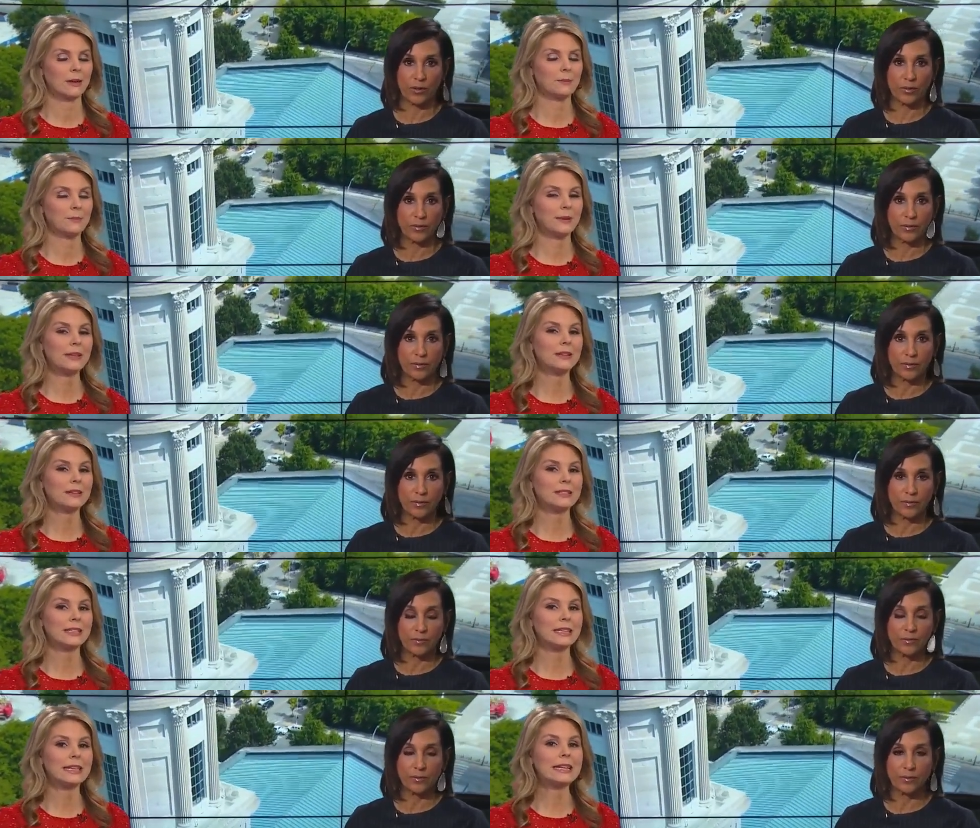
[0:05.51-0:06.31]
Speaker 1: A bill
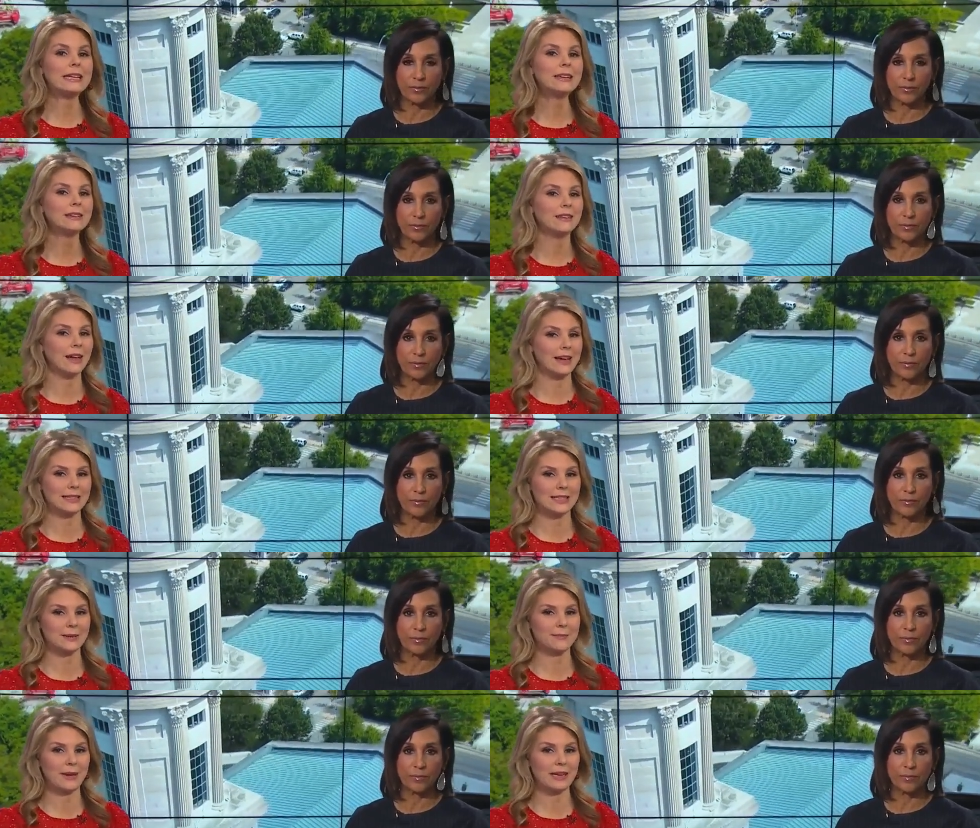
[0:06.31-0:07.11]
to legalize
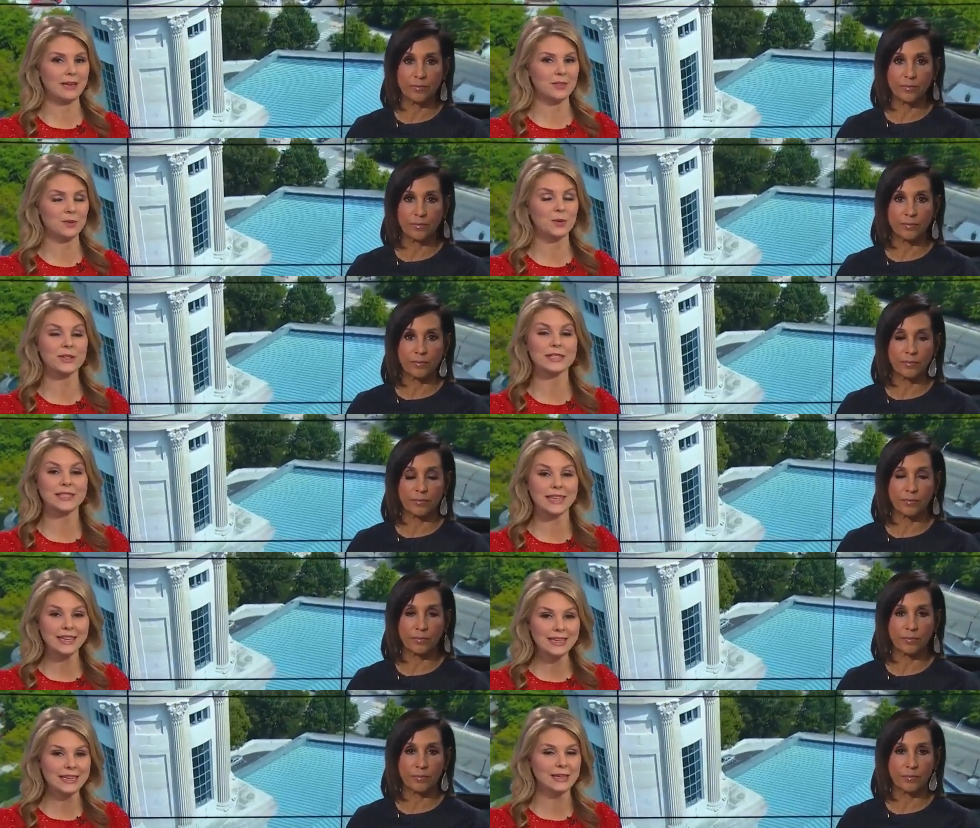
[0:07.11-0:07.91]
it made it through a
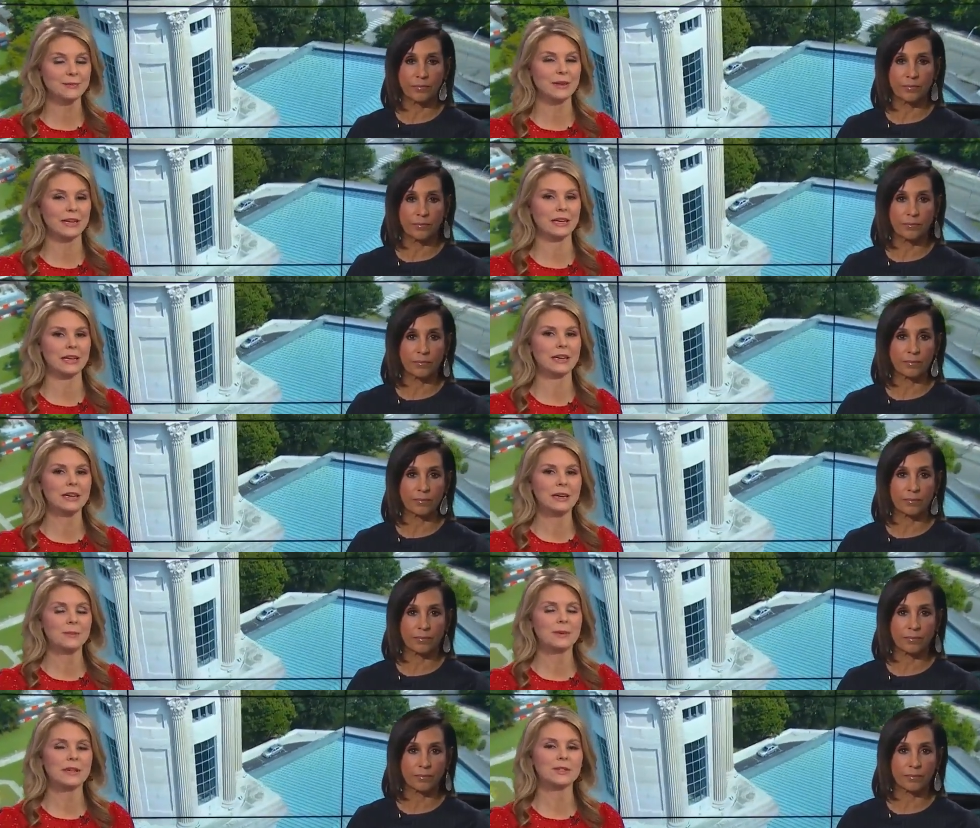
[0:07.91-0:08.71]
Senate committee.
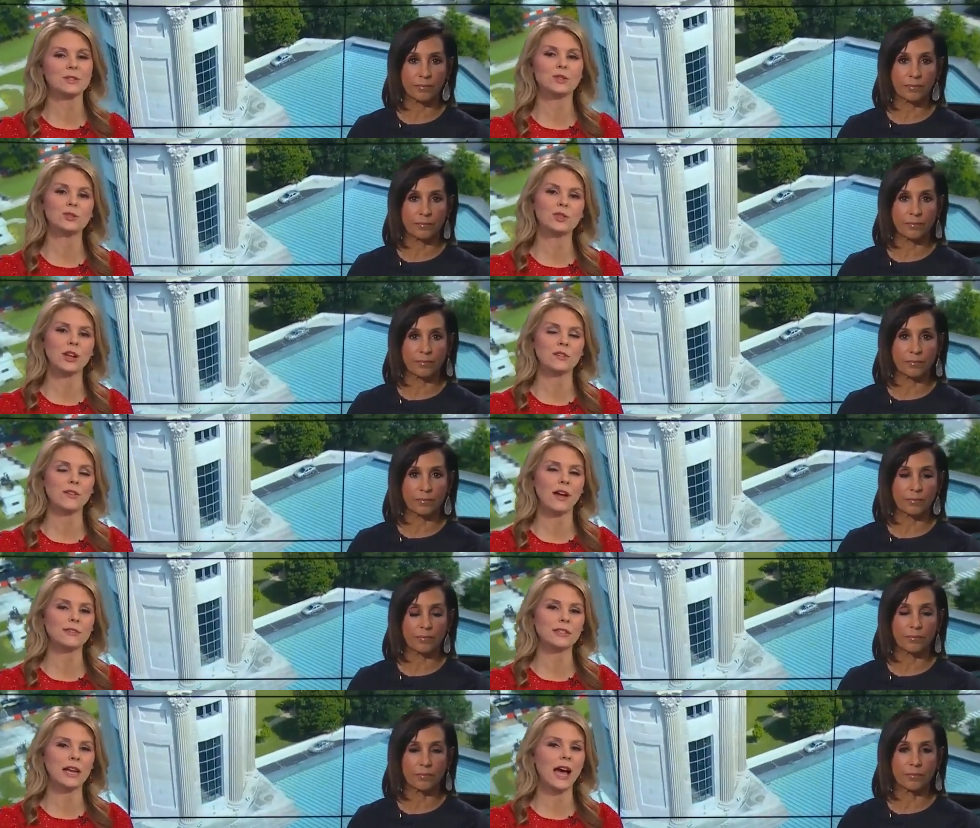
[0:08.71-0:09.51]
But as News Channel
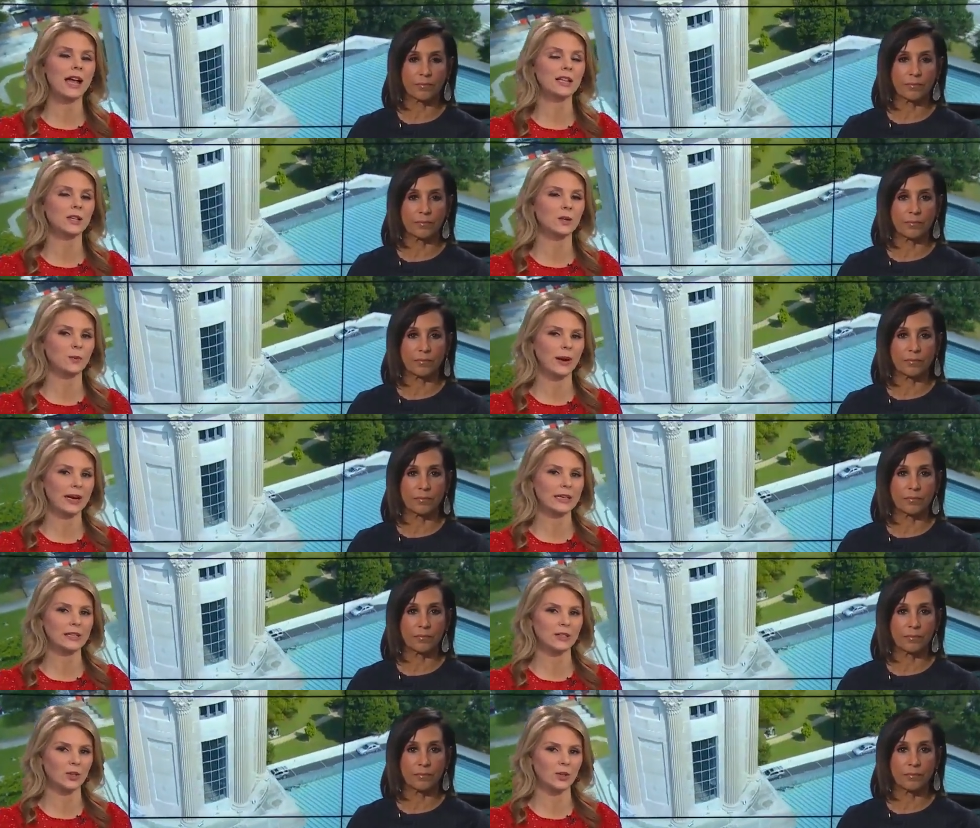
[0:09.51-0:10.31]
5's Kyle
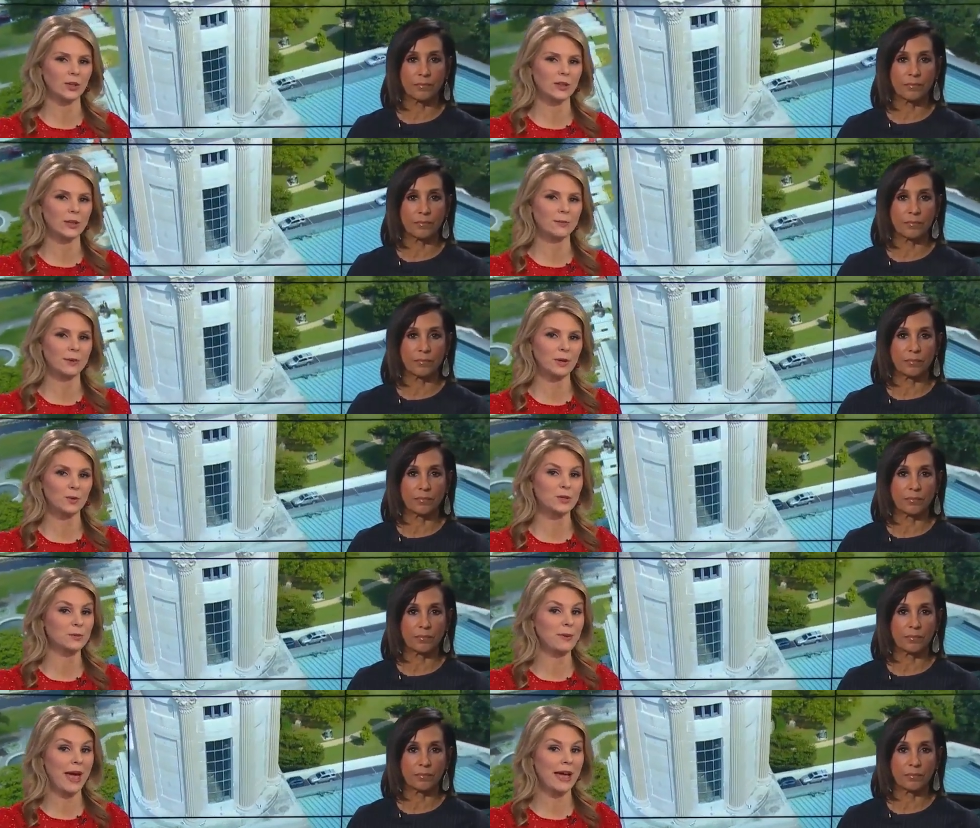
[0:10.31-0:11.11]
Horan learned, the bill was
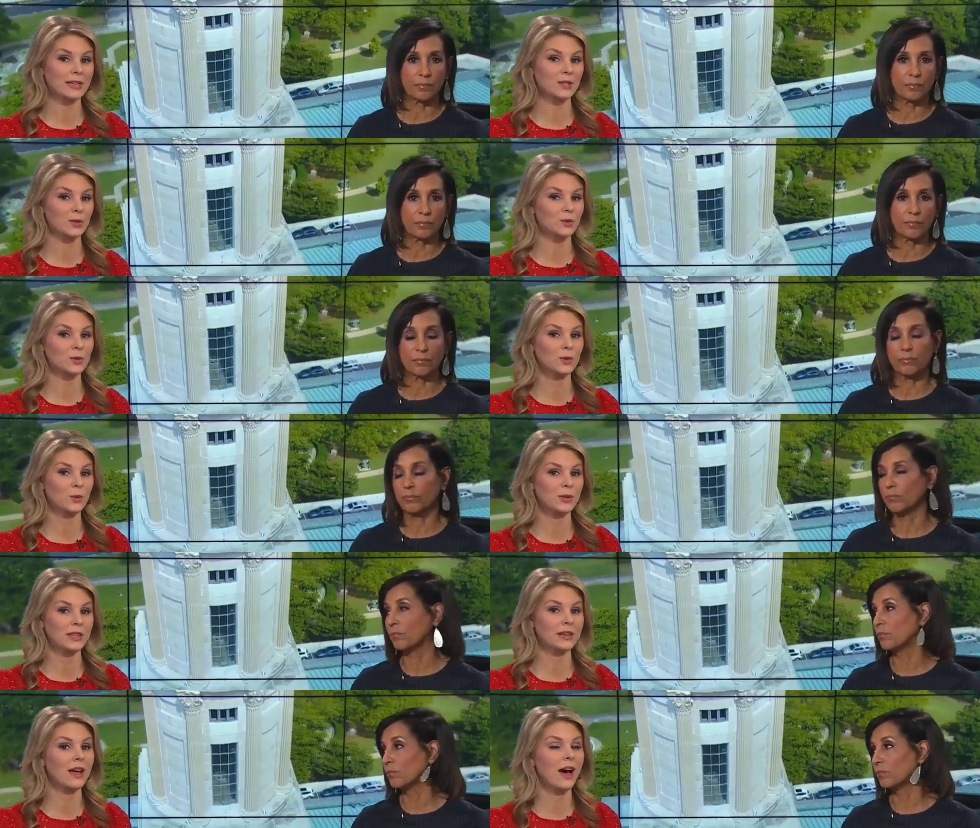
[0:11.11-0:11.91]
passed through with
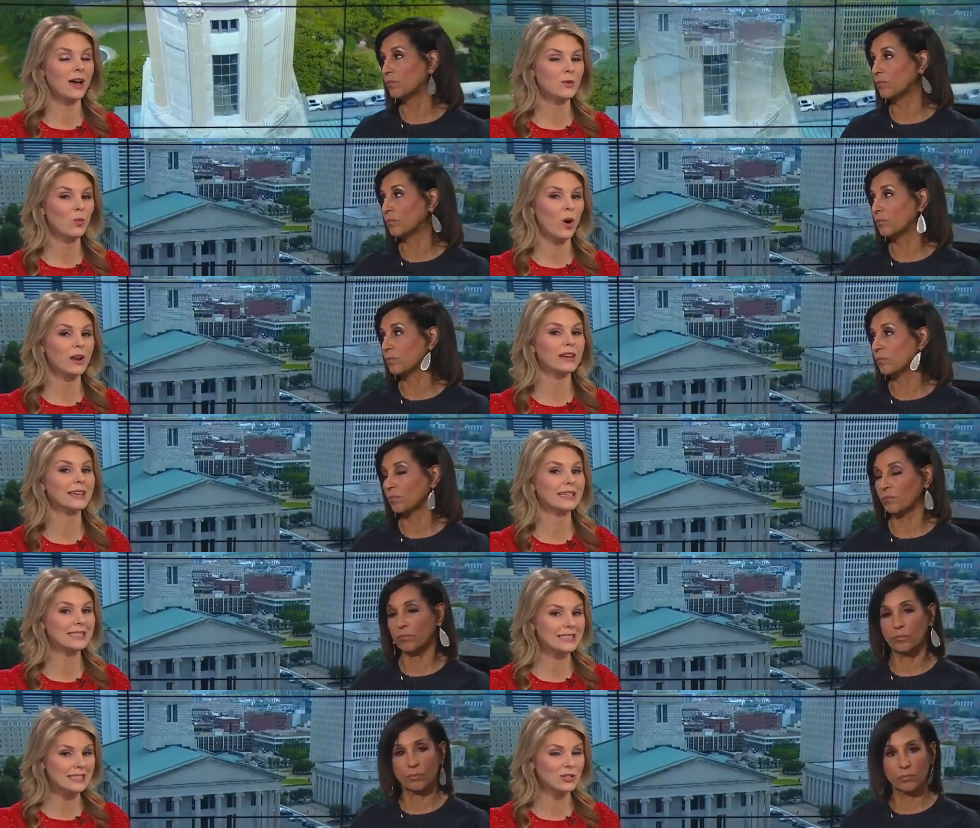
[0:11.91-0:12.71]
an unwanted
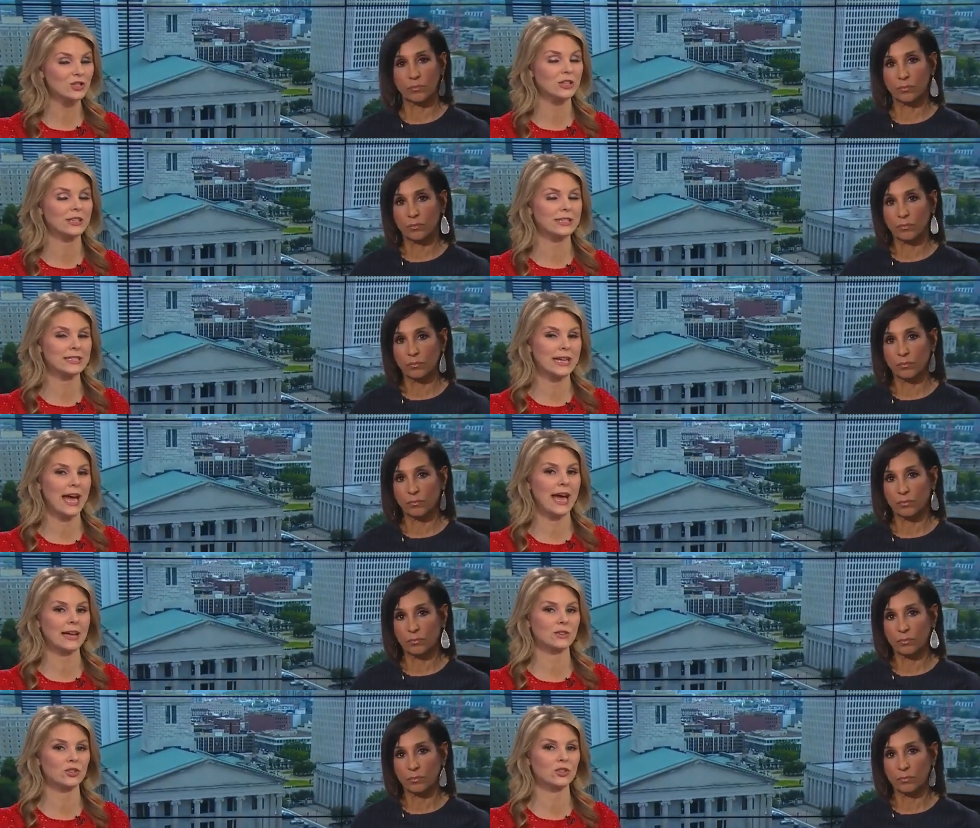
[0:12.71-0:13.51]
condition
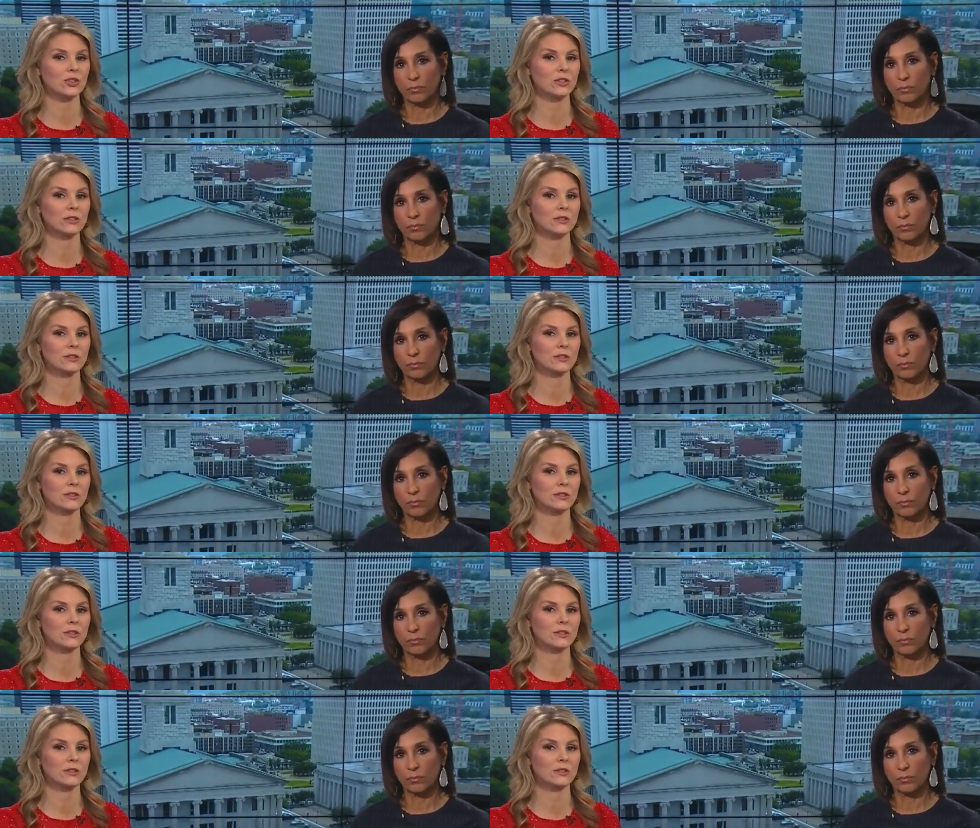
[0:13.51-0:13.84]
attached.